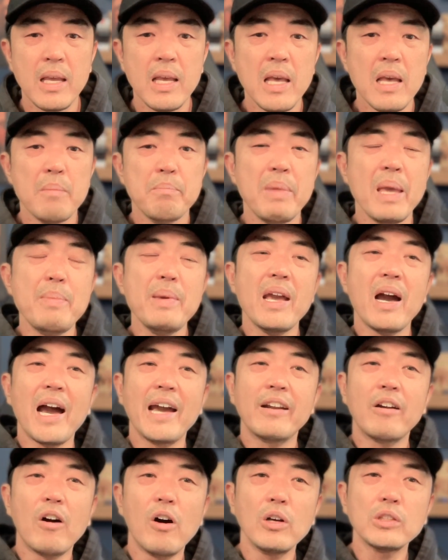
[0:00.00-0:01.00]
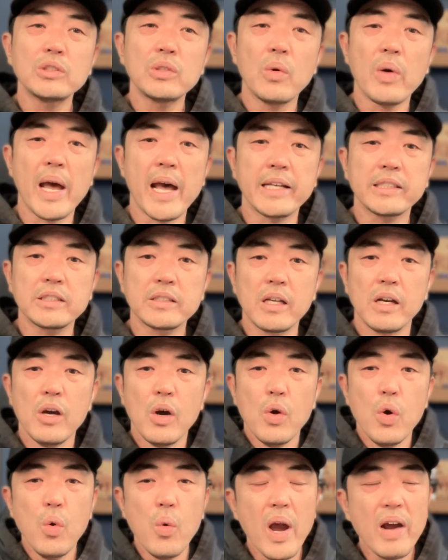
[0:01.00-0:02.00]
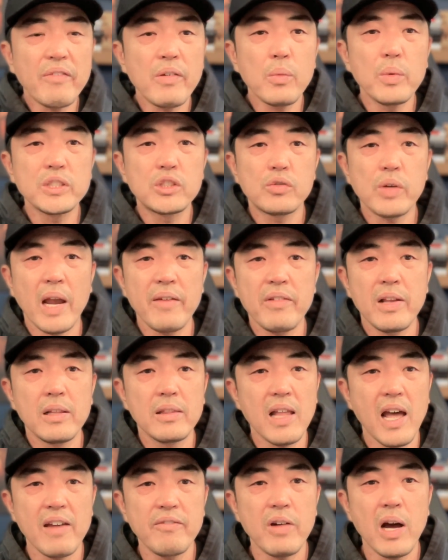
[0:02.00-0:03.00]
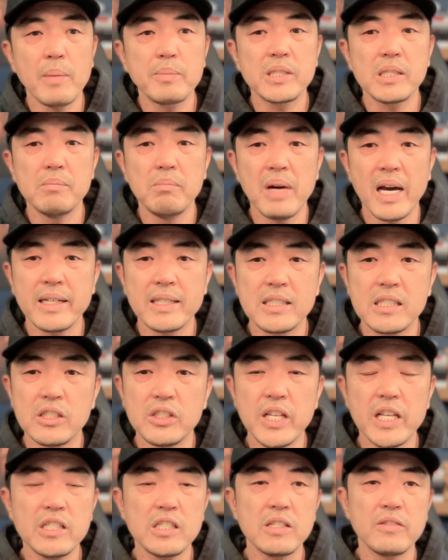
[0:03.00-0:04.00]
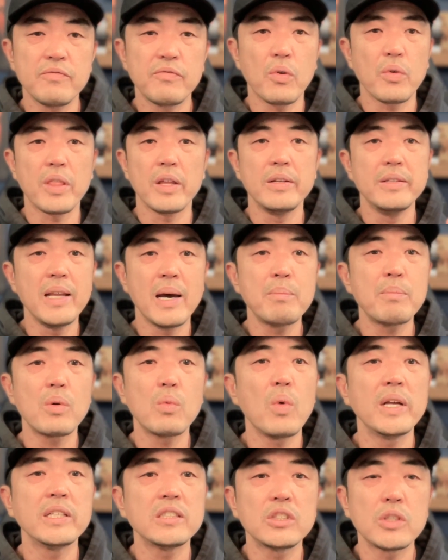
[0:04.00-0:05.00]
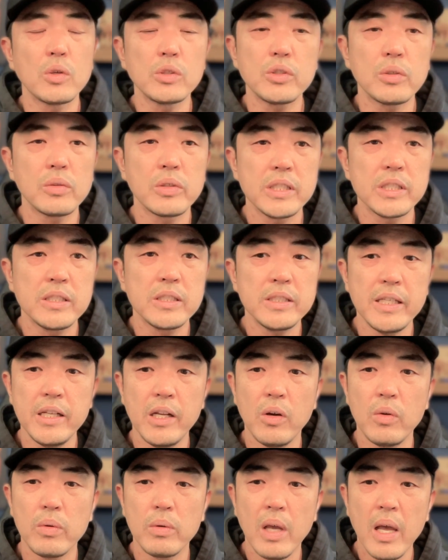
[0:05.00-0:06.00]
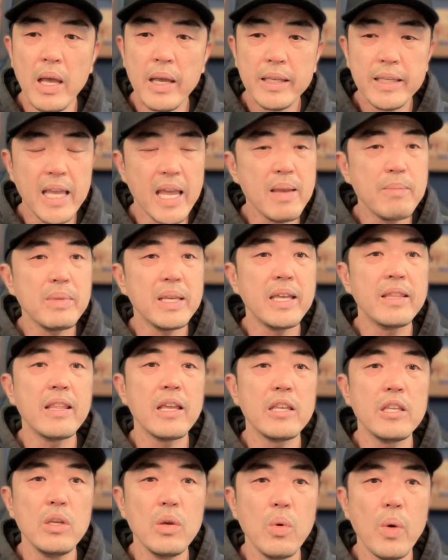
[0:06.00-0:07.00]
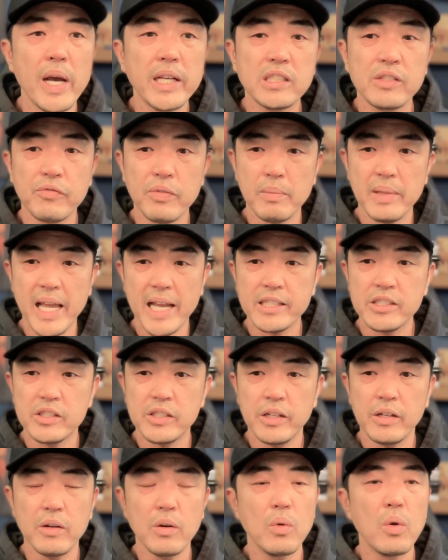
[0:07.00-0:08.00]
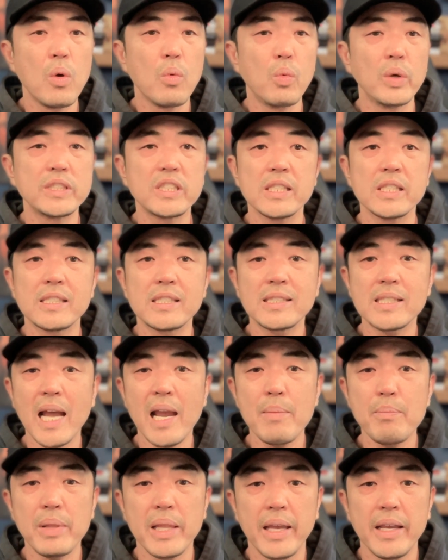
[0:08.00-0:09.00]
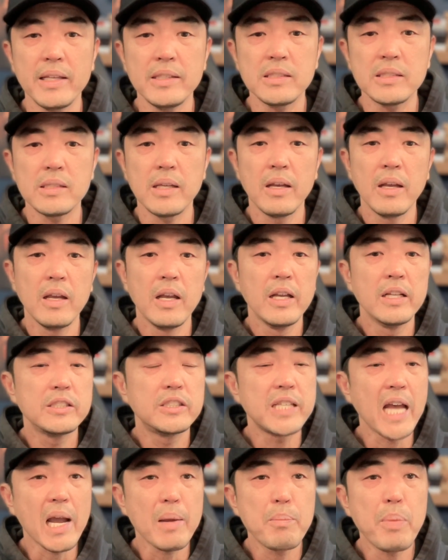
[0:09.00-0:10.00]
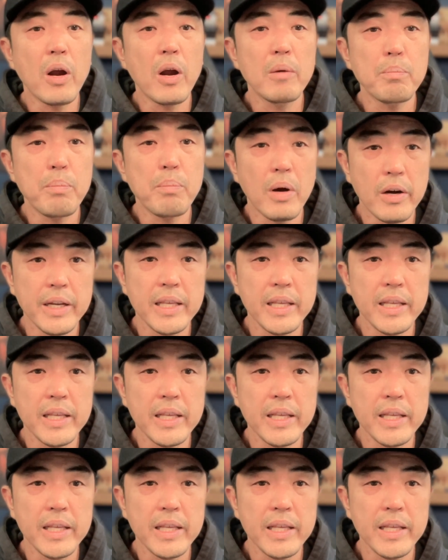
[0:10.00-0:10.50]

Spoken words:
Maybe I'd also ask whoever was driving LiveOps and monetization for the number one social casino game in the US from last year, which is SciPlay's Jackpot Party